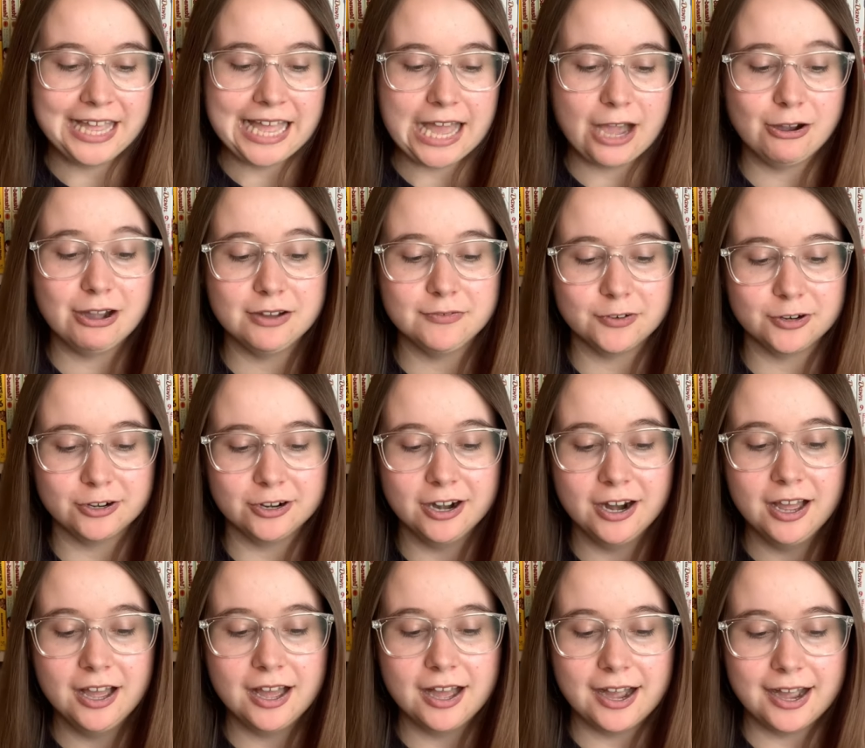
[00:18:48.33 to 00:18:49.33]
However,
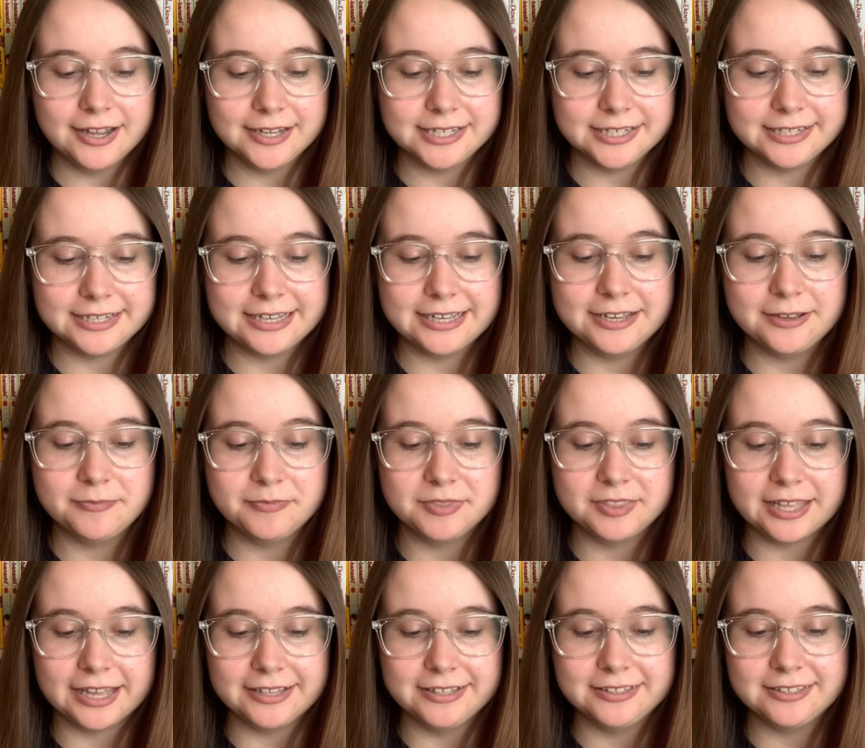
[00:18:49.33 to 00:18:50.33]
Asai
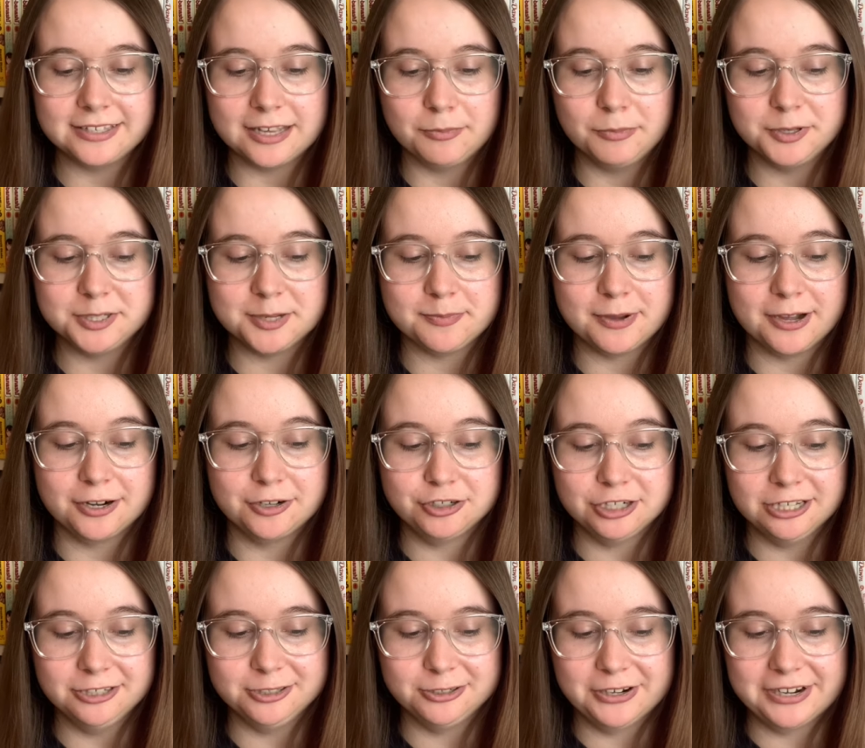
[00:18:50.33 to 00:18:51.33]
then stumbles upon
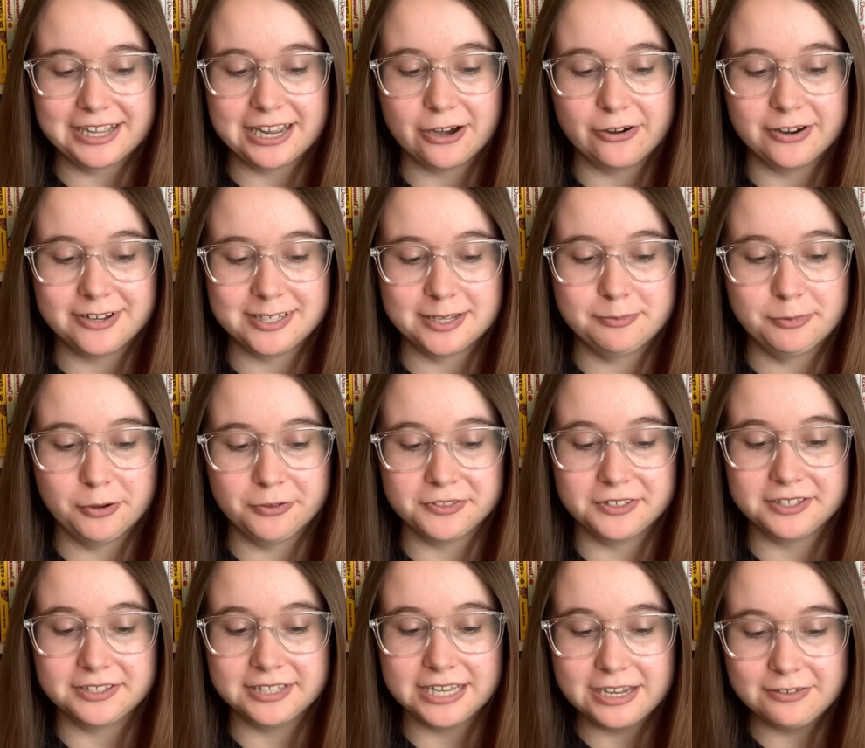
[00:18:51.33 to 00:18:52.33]
shelter and carries them both
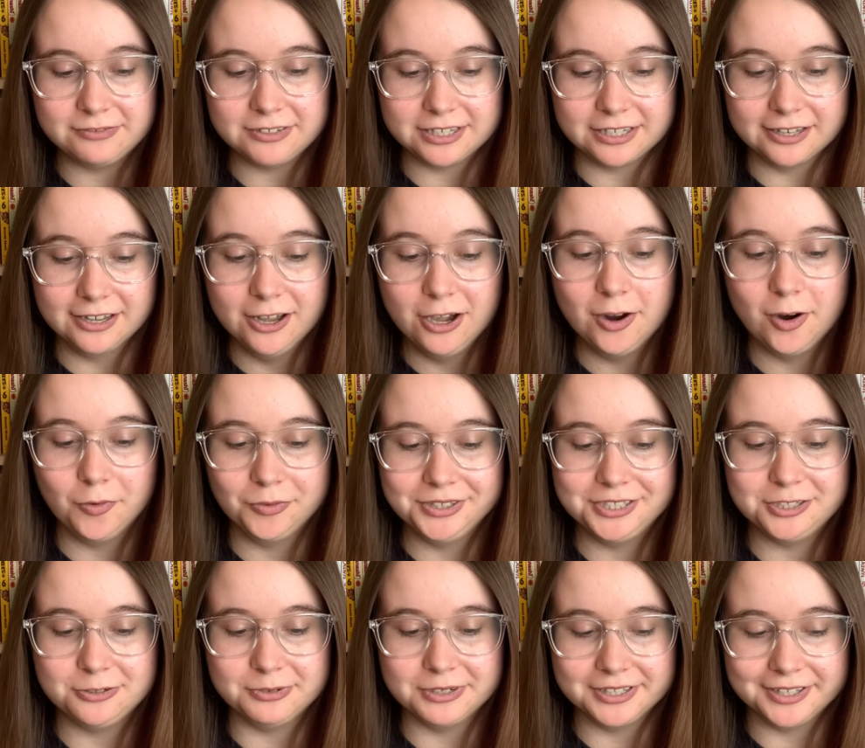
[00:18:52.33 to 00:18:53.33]
to safety, only
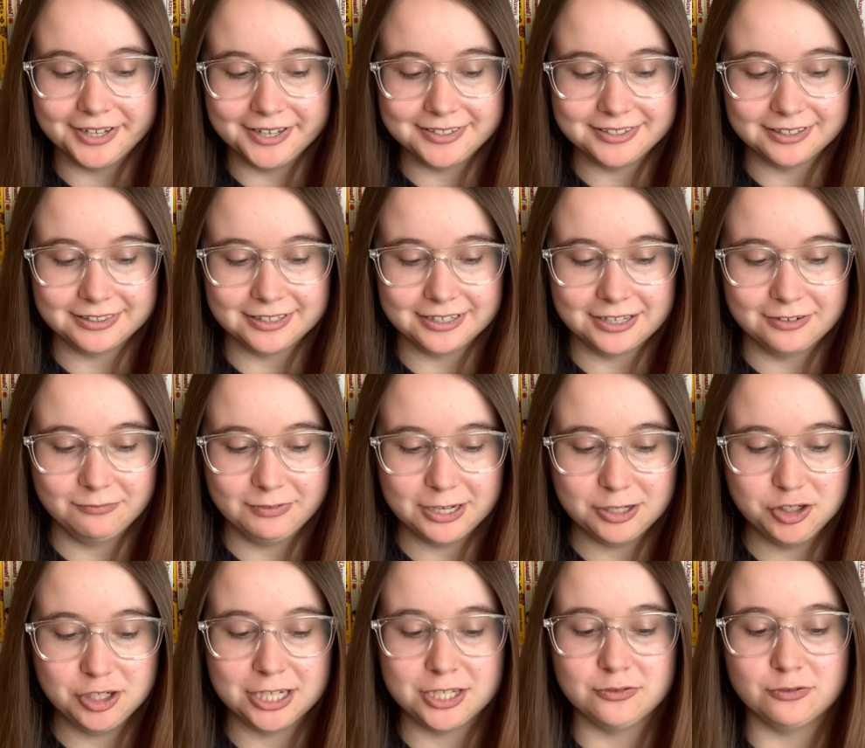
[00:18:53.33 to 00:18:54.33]
to realize that the
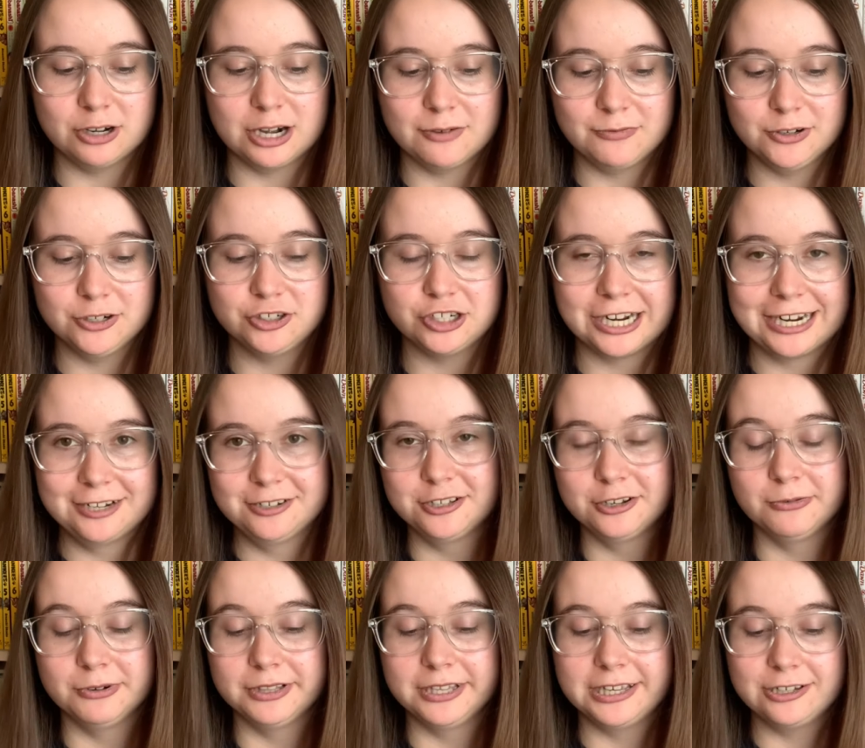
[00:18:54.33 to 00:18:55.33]
confession has forever changed
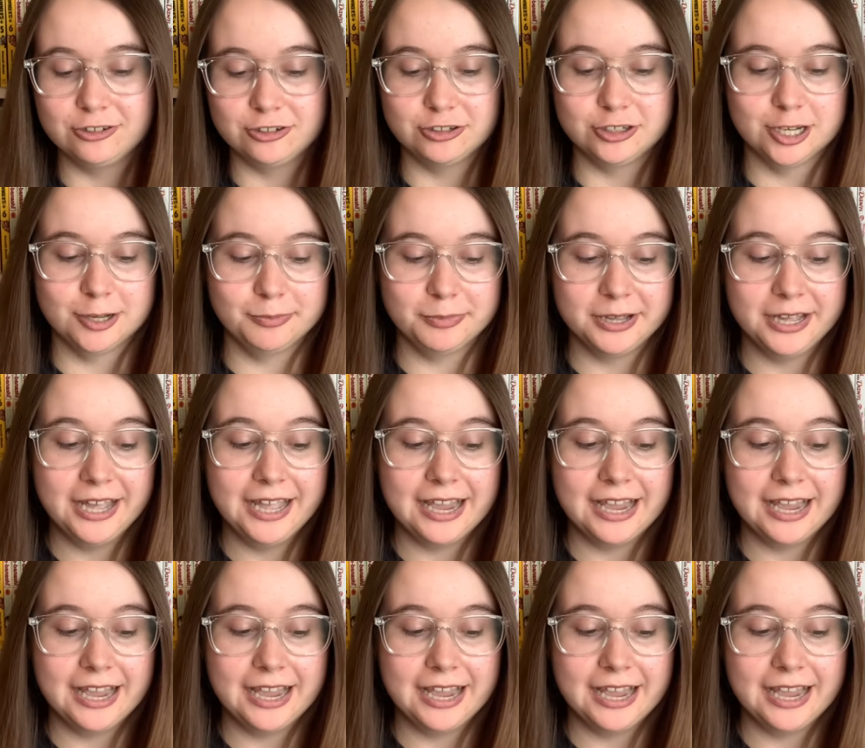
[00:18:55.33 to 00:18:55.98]
their relationship,